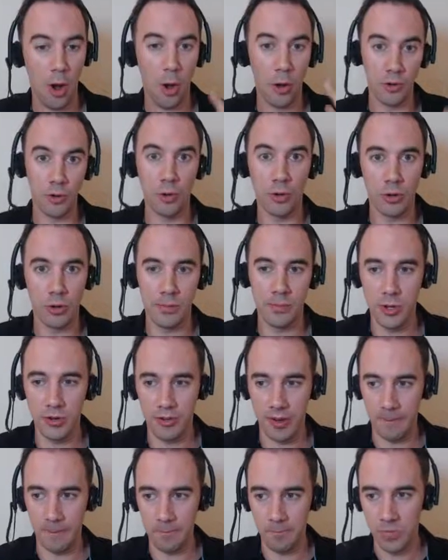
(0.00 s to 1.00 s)
on your
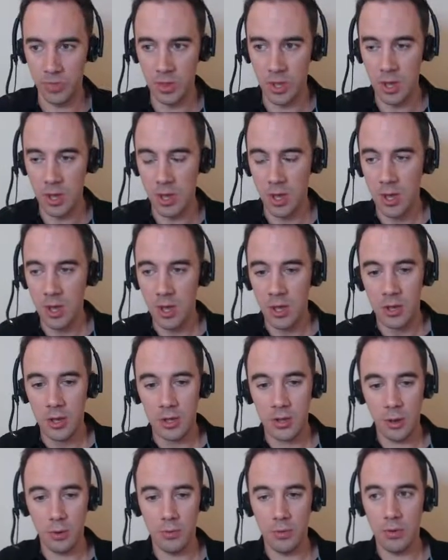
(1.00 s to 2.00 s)
computer.
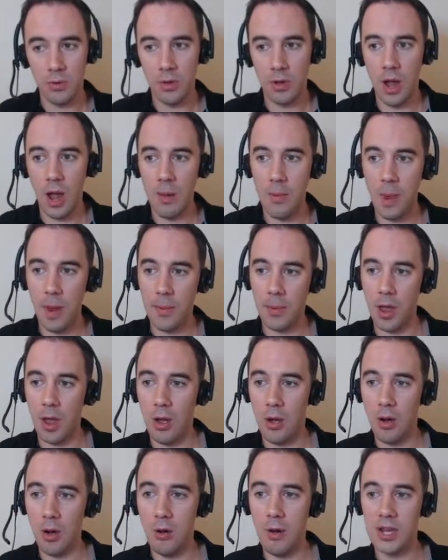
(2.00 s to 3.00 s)
So I might
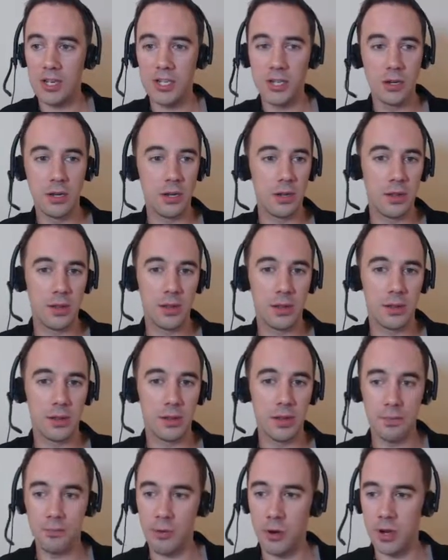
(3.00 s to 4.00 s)
go, oh, actually, look, this
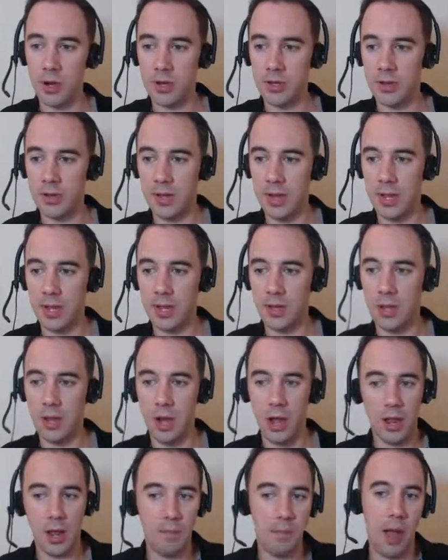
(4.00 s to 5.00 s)
this product is selling. You
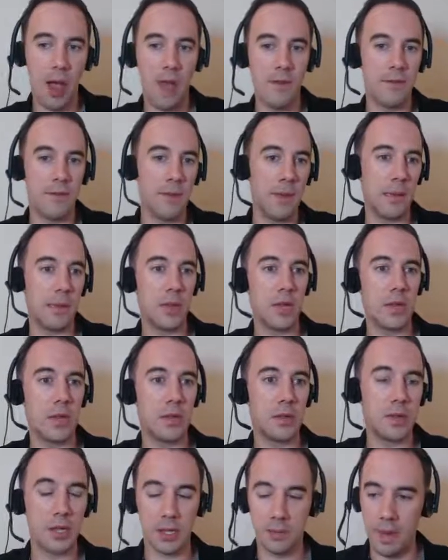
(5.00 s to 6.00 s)
know, I can buy it for maybe
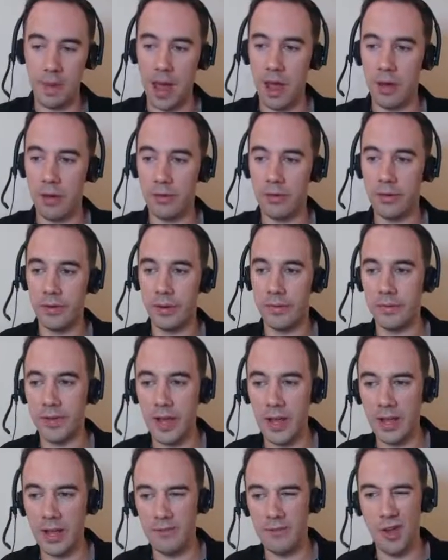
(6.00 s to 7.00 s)
six pound. I'm
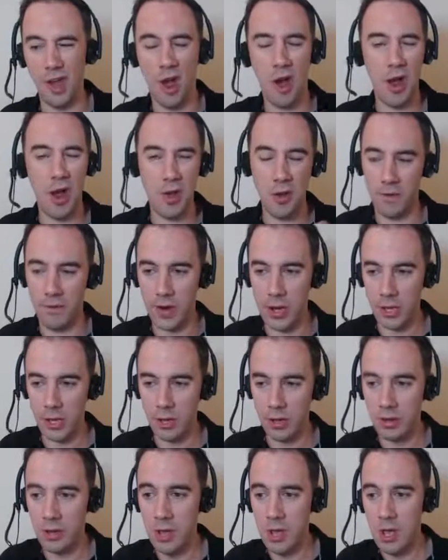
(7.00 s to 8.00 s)
selling it for nine, not very
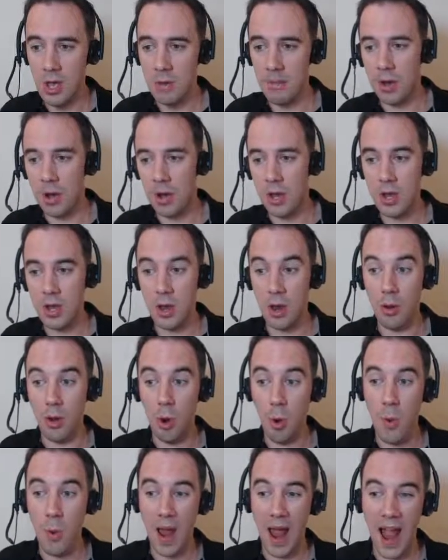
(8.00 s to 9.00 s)
good. But you know,
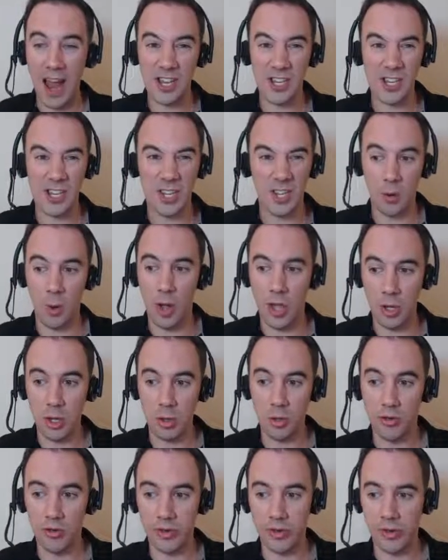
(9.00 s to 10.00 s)
oh, actually, it's quite
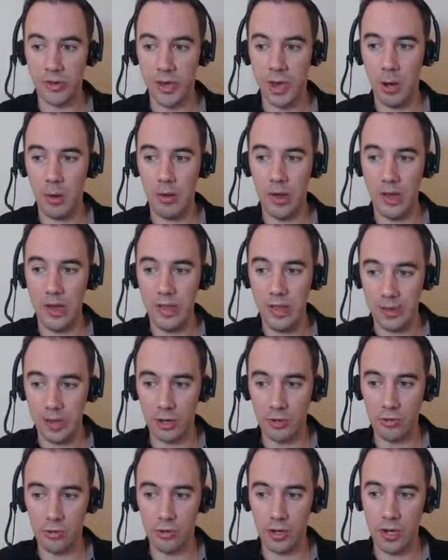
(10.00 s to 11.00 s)
good to sell in this
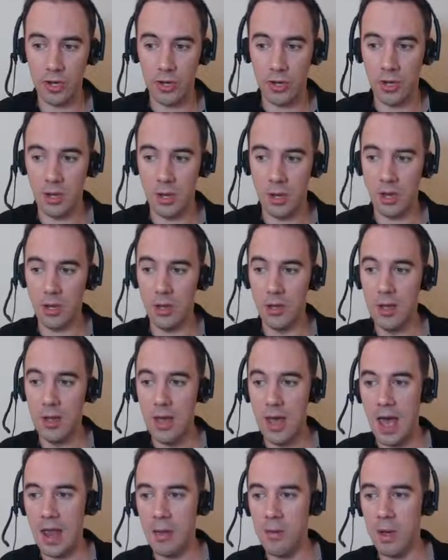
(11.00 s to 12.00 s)
country. You know,
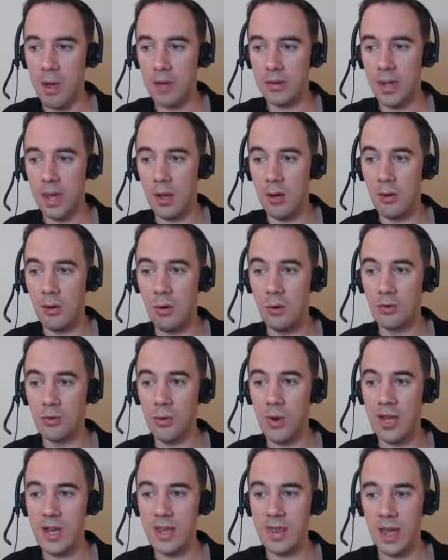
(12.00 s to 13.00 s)
and I might say, oh,
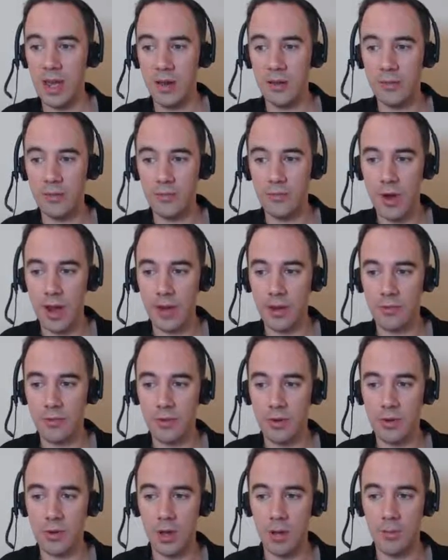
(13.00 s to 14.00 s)
twenty thousand rank,
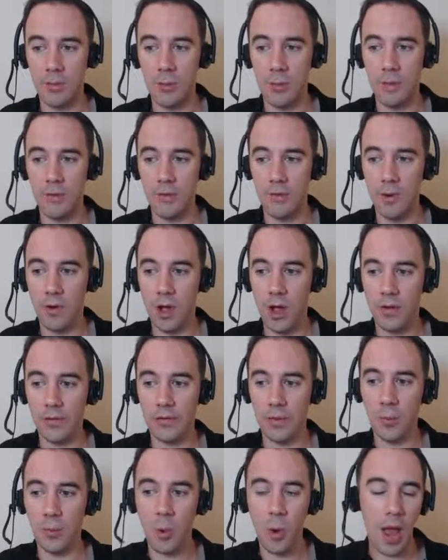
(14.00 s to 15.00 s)
for example, in
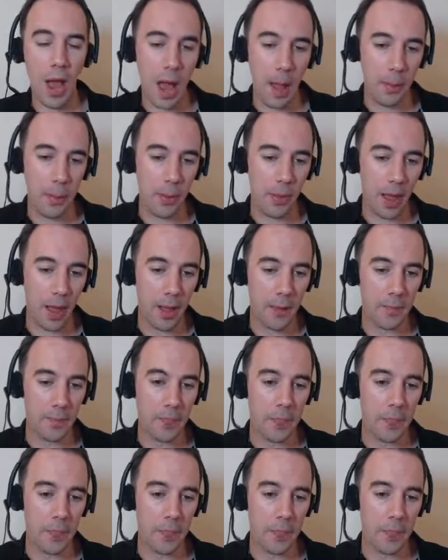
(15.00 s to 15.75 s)
France. I'm quite happy with that.